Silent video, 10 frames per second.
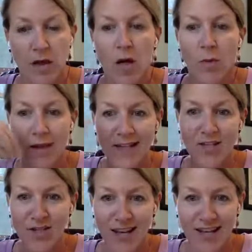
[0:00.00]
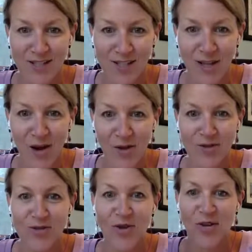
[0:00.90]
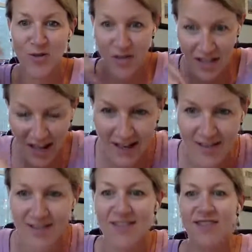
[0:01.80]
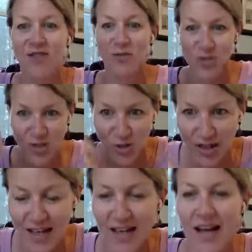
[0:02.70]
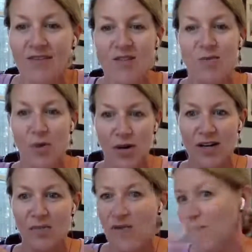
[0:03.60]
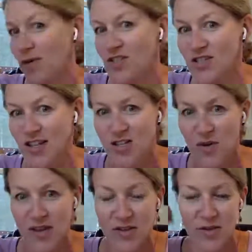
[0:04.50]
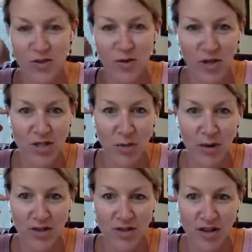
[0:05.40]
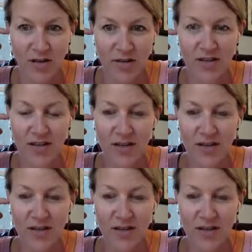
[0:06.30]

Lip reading: But we let you take it slow so that you can get used to it and have support before we just send you out there to do a workshop by yourself.